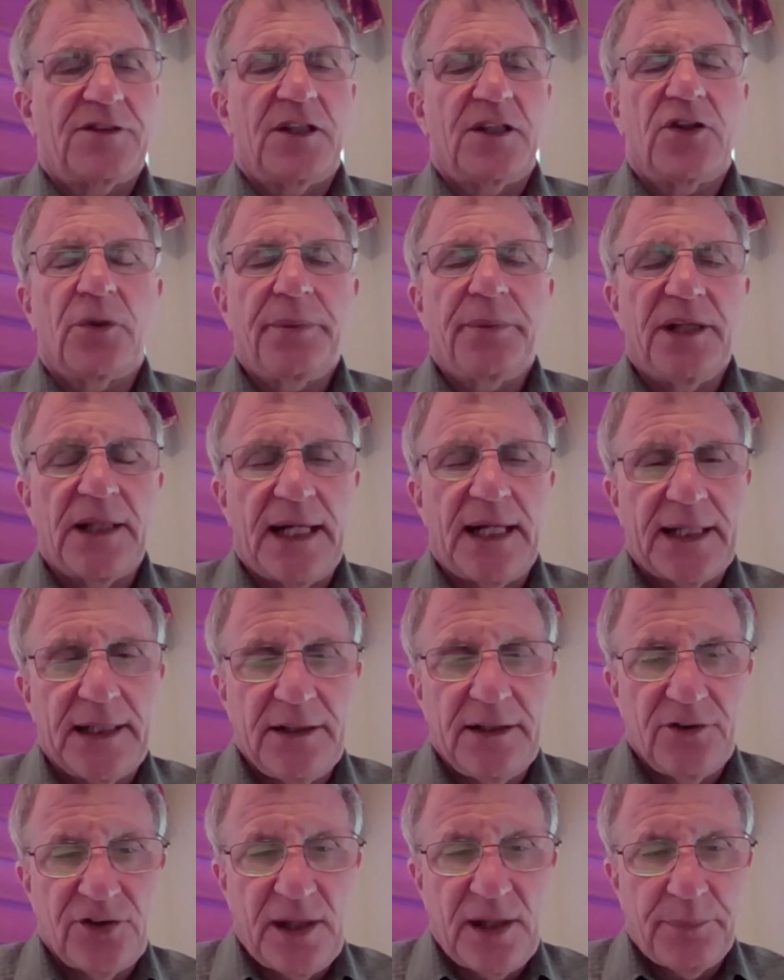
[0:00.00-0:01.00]
it's a little bit
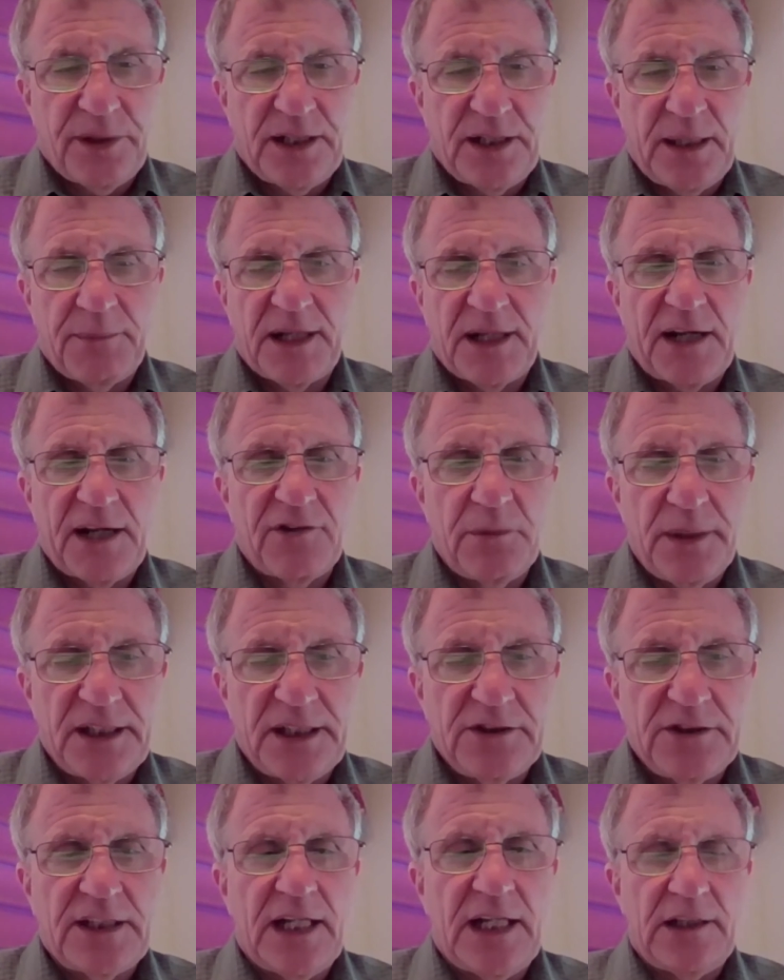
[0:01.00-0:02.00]
like in this epidemic.
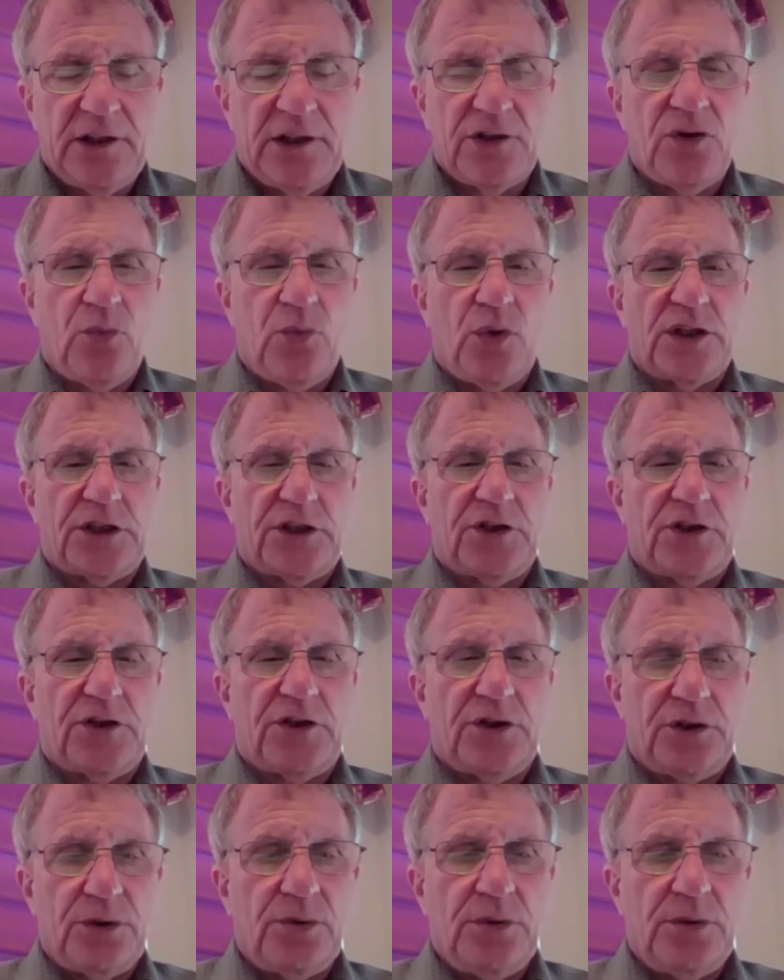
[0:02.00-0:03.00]
Everybody's telling you what to
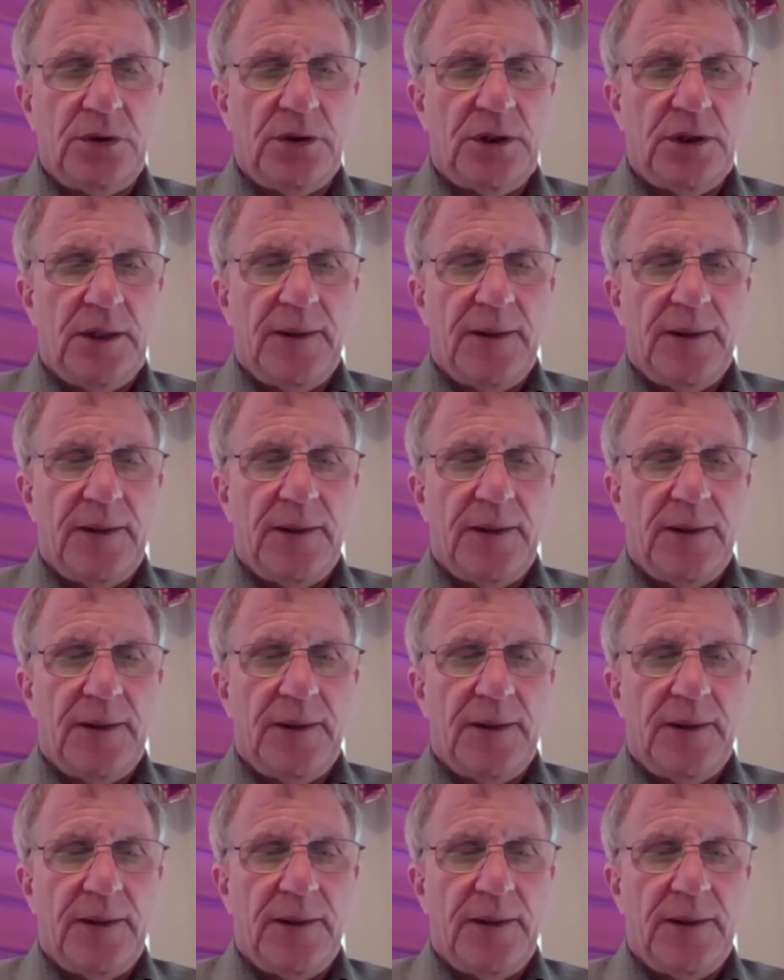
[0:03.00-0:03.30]
do,